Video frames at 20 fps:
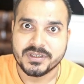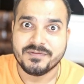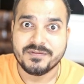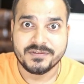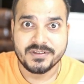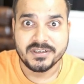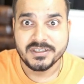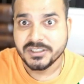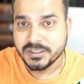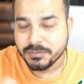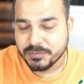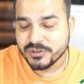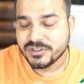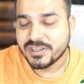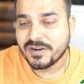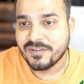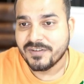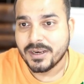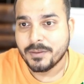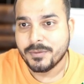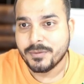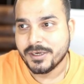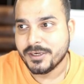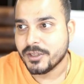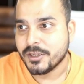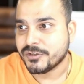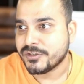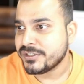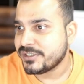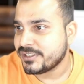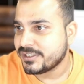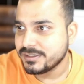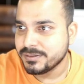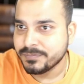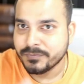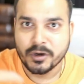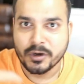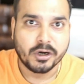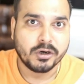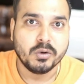If the GPU is available in your
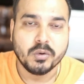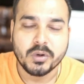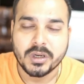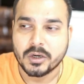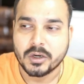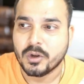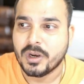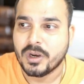system or Google